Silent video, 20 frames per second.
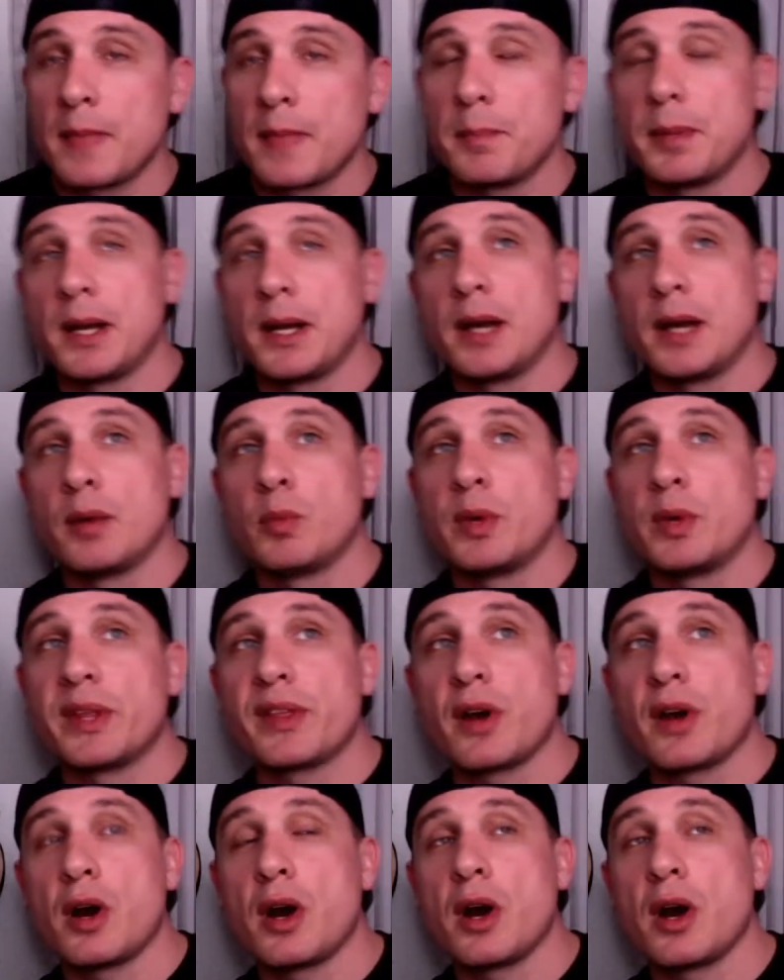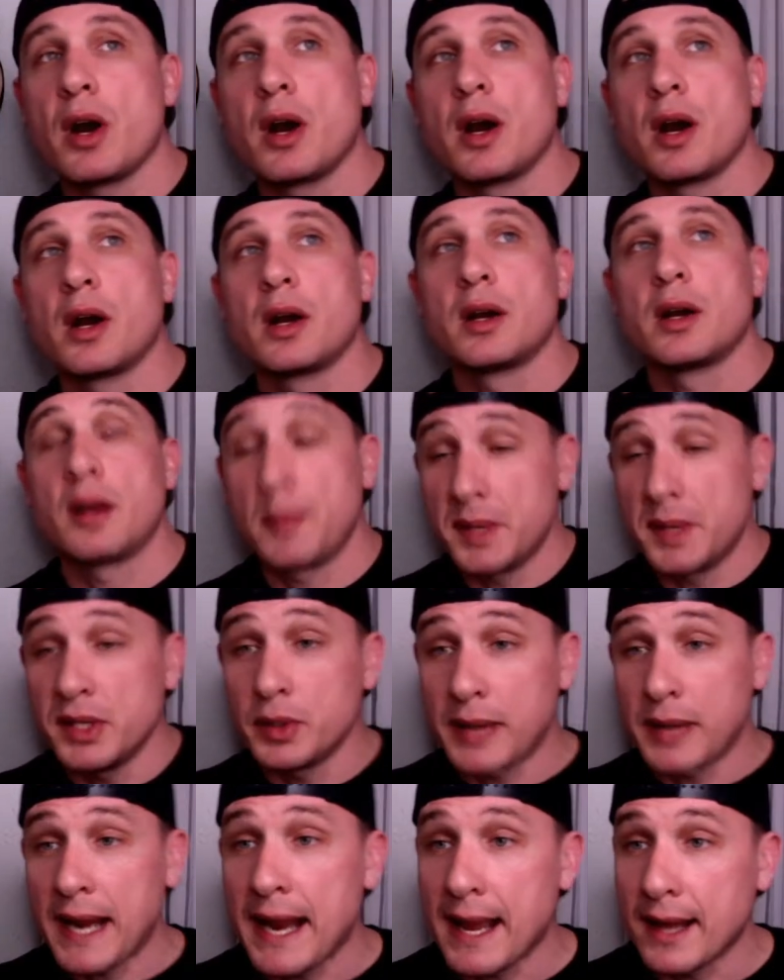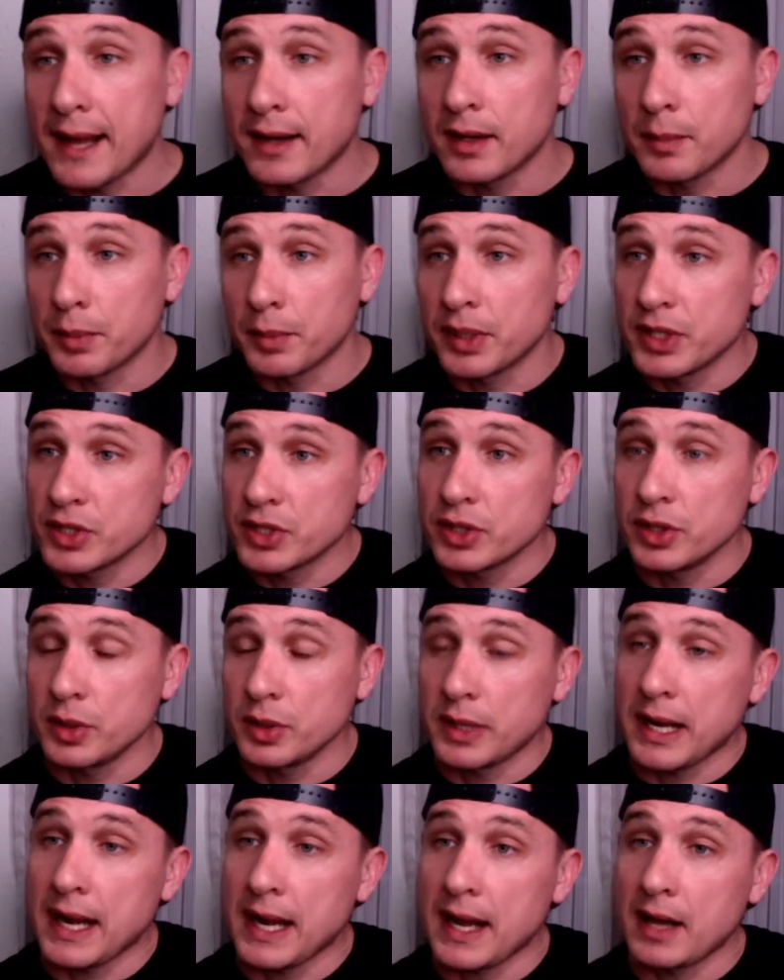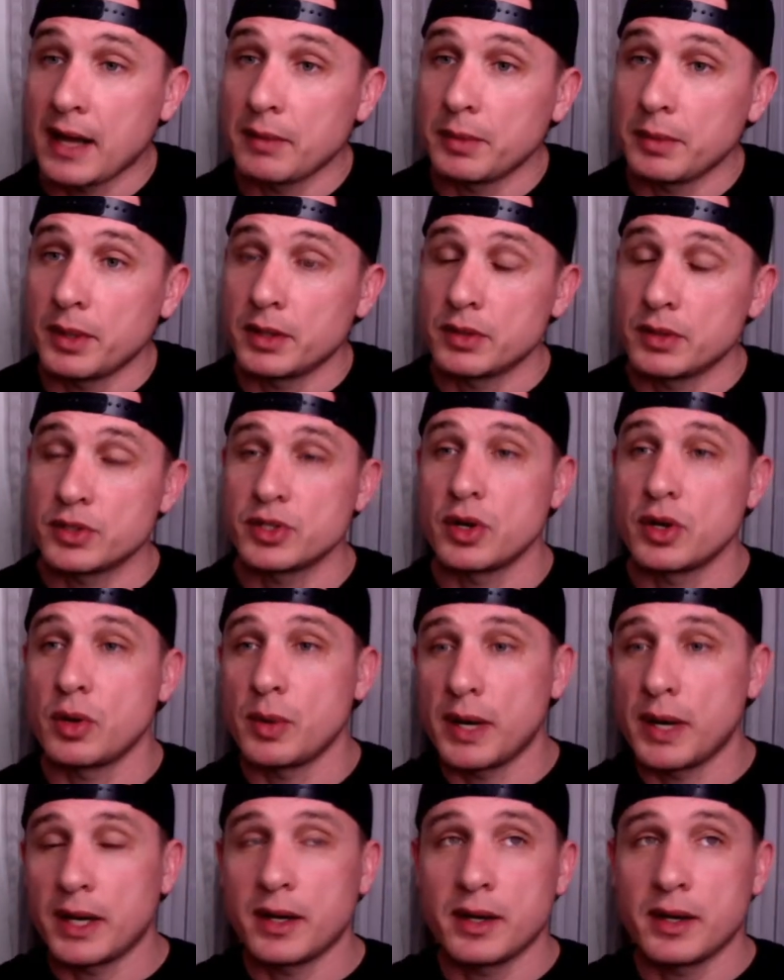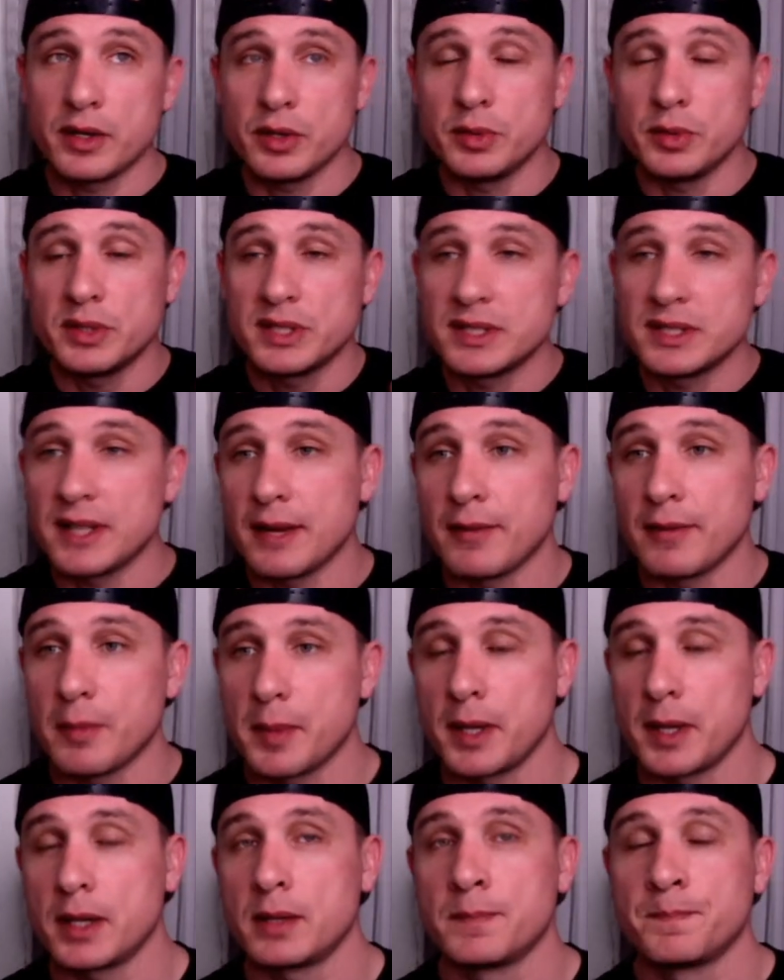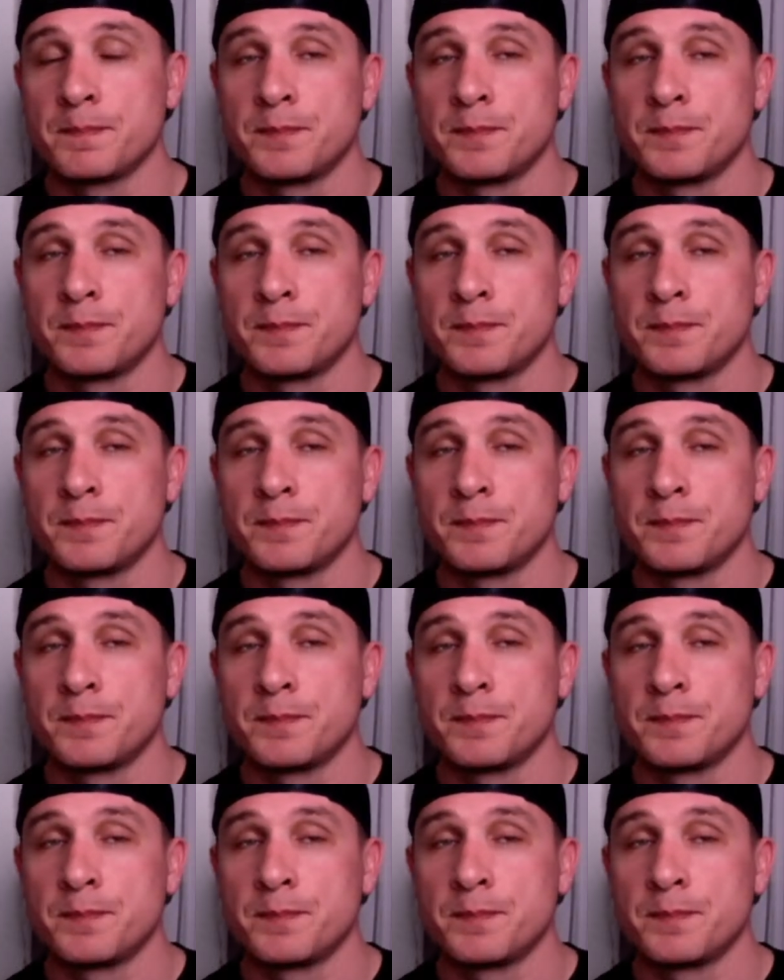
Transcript: But with our, I mean, you can. I'm pretty sure you can, but there's no way you would see everybody.